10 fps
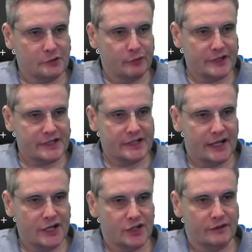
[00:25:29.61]

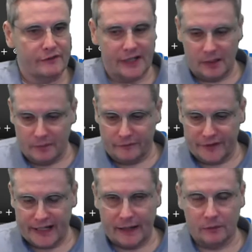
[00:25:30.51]
presentation available for
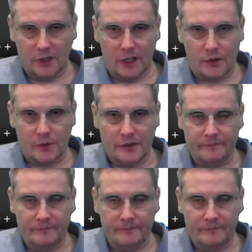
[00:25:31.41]
download?